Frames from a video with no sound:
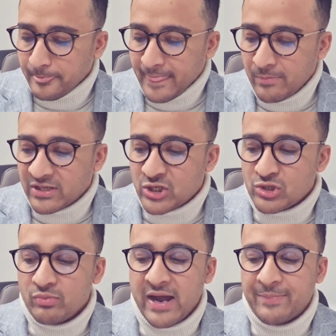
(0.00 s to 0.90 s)
But
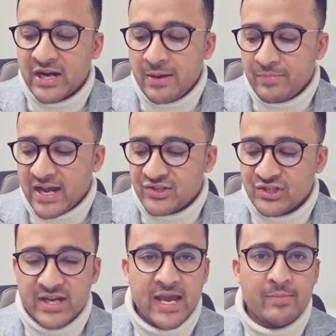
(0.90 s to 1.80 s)
just to wrap it up,
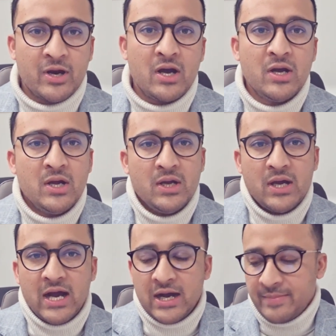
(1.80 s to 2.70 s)
ACT Canberra,
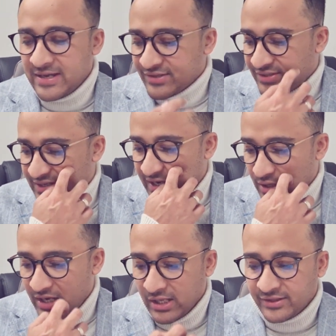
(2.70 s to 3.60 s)
as I said,
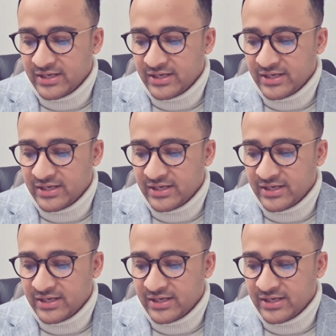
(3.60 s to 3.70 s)
healthy